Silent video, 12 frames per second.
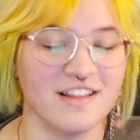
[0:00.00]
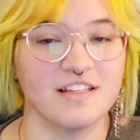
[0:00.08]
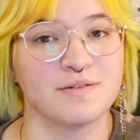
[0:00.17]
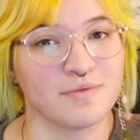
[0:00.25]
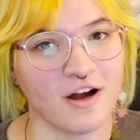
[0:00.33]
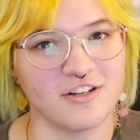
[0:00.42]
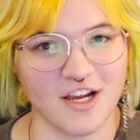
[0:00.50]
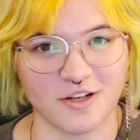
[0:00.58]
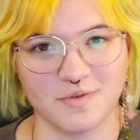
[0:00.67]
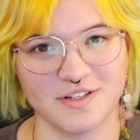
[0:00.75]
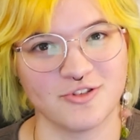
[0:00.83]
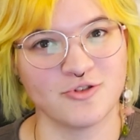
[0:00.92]
This project
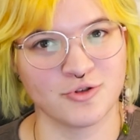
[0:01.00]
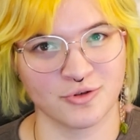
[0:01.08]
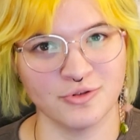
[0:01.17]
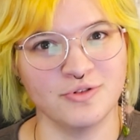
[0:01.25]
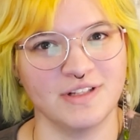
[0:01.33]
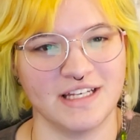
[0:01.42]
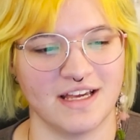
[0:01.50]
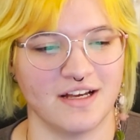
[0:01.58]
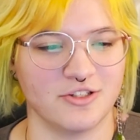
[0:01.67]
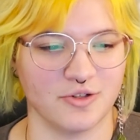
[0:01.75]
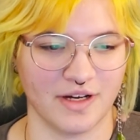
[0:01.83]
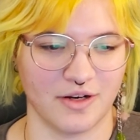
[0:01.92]
was truly a
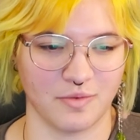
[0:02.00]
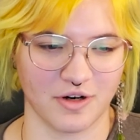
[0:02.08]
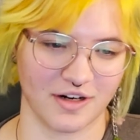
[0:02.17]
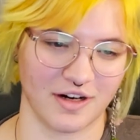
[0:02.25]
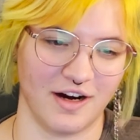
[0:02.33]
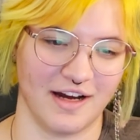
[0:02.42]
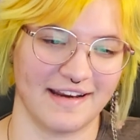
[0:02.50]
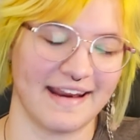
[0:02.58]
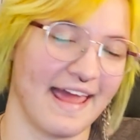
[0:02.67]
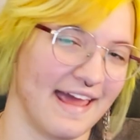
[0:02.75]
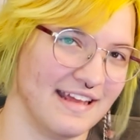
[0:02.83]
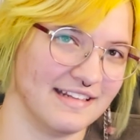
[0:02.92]
joy to work on,
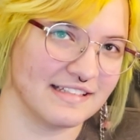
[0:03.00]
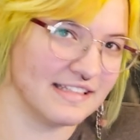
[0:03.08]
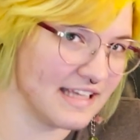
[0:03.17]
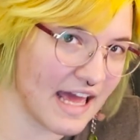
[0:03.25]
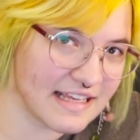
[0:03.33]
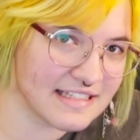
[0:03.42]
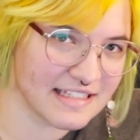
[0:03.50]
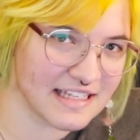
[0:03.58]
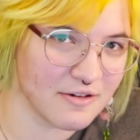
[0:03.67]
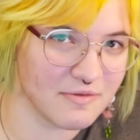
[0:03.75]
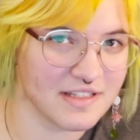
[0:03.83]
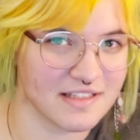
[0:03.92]
and yes,
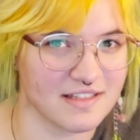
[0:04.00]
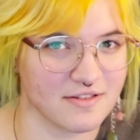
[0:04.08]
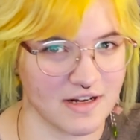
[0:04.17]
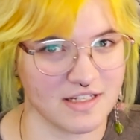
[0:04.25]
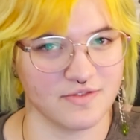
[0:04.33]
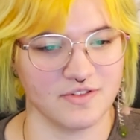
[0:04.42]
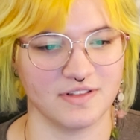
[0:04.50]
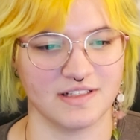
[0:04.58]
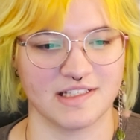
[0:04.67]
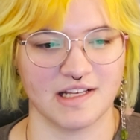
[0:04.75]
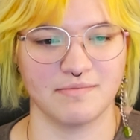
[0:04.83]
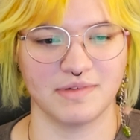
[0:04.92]
it was stressful in
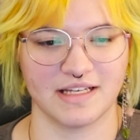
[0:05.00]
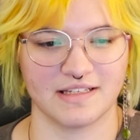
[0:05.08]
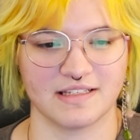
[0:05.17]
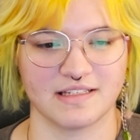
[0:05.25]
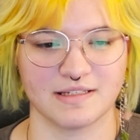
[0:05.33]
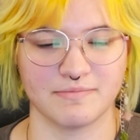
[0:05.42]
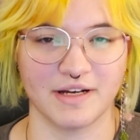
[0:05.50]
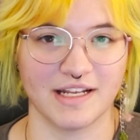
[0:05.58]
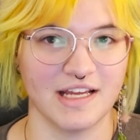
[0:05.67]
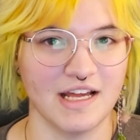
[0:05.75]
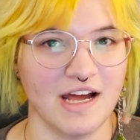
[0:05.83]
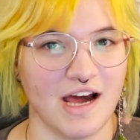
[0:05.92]
some places, but
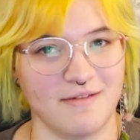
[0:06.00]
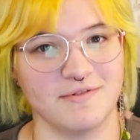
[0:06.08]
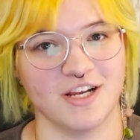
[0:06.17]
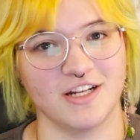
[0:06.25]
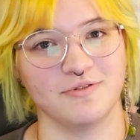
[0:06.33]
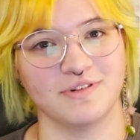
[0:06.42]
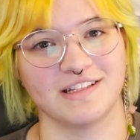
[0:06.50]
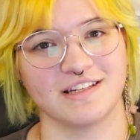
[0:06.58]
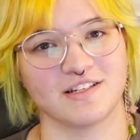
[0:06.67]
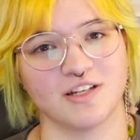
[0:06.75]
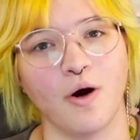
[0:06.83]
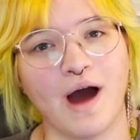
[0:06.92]
I'm genuinely
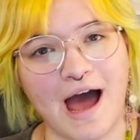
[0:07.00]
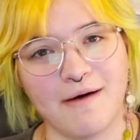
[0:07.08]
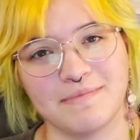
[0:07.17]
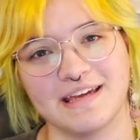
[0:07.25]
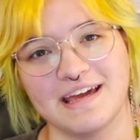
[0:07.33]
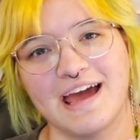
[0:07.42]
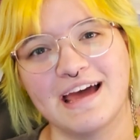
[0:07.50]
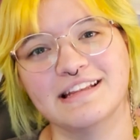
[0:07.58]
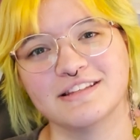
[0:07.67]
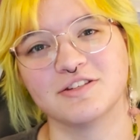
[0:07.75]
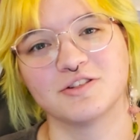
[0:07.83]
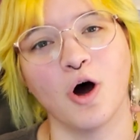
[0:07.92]
so happy
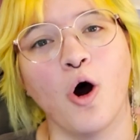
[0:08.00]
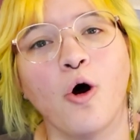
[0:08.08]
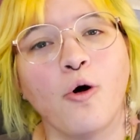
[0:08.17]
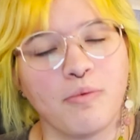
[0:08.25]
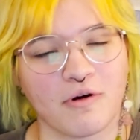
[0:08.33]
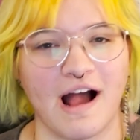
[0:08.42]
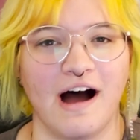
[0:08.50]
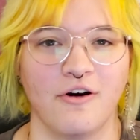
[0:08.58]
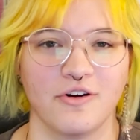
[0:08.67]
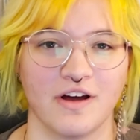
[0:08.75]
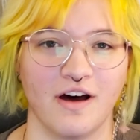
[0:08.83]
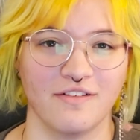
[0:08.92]
and so
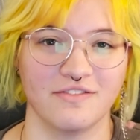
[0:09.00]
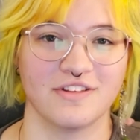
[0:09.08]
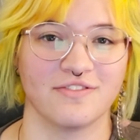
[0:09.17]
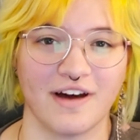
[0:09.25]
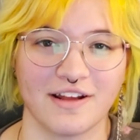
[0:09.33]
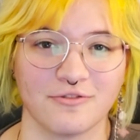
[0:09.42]
proud of the final